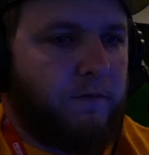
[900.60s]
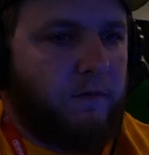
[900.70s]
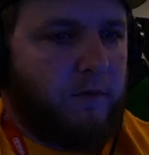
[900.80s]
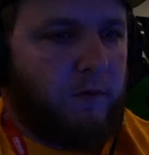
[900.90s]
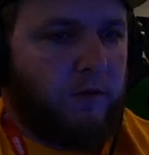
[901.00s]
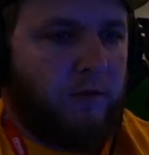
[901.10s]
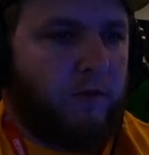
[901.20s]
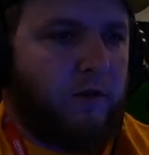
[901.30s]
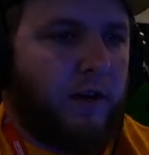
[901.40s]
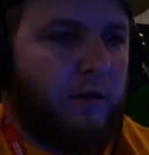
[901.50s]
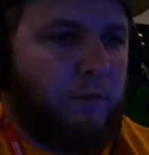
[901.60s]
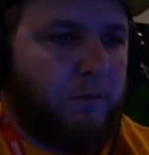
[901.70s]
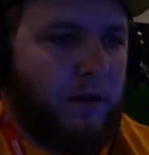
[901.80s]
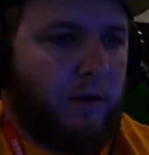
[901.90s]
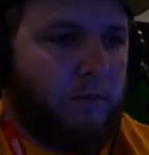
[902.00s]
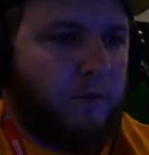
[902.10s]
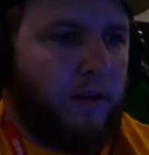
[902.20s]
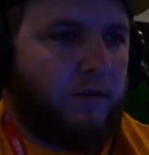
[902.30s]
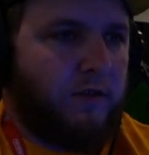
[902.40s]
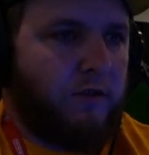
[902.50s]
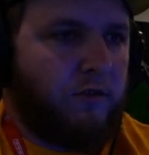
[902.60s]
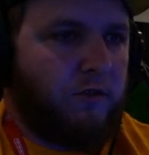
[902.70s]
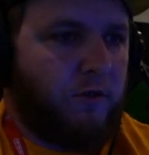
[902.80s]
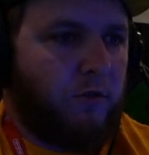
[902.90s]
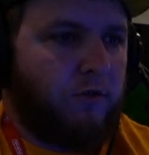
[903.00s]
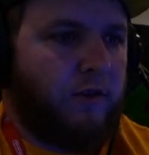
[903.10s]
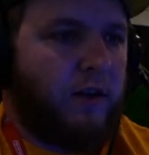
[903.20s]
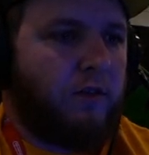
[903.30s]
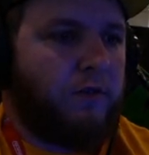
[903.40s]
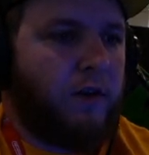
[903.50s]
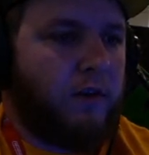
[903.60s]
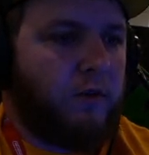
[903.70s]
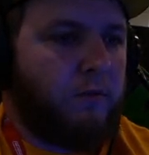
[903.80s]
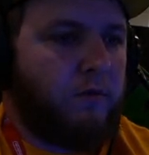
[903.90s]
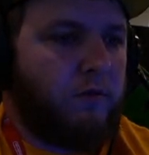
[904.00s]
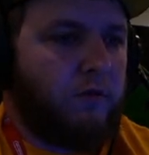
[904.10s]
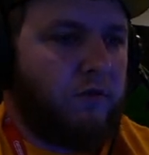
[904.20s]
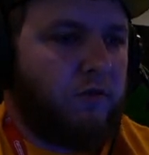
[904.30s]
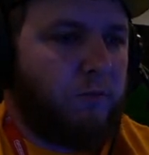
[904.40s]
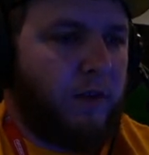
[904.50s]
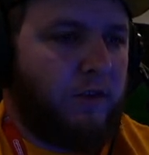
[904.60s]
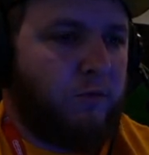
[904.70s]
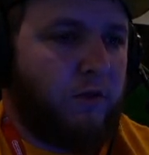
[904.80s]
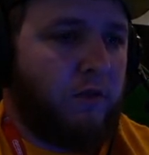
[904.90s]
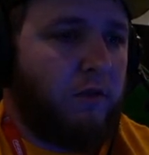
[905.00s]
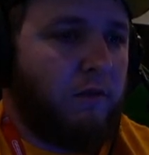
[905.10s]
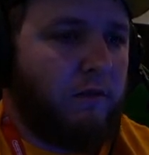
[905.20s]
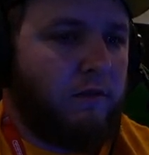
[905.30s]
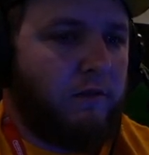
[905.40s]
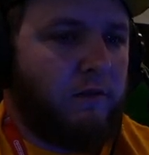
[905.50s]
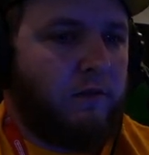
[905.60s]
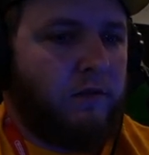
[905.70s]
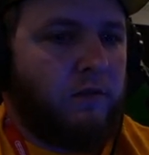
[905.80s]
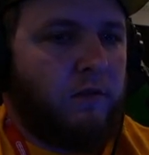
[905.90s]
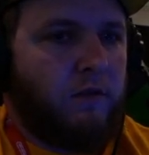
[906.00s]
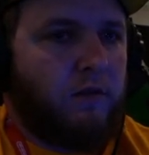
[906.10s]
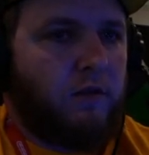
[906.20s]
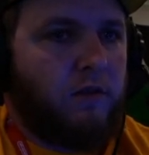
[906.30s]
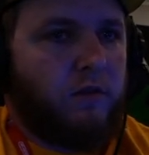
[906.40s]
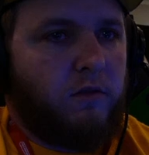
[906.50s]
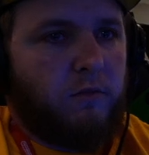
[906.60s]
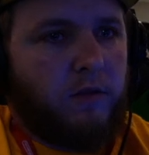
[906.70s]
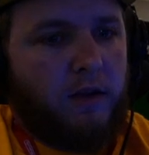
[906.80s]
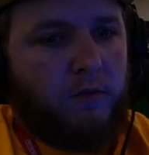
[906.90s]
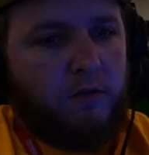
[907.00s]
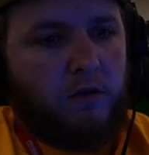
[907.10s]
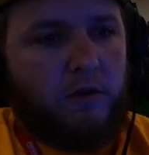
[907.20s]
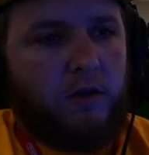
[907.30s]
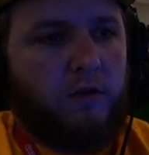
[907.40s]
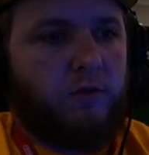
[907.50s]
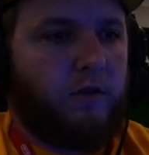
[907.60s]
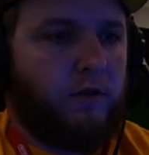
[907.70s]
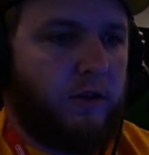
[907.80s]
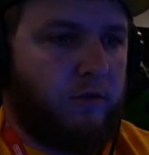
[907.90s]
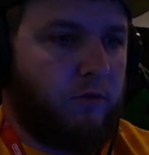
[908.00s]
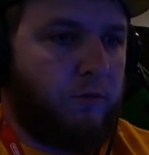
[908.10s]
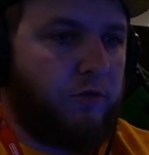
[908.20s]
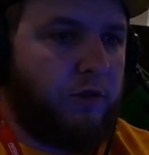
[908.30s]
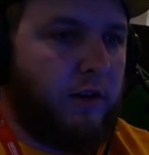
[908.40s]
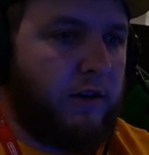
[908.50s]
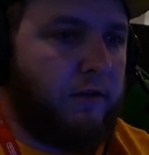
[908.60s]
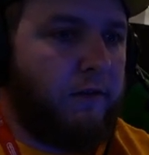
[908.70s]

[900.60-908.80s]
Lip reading: Once you learn how it plays, it is so satisfying to just mess with. And with that, we're already on to our next group of tracks.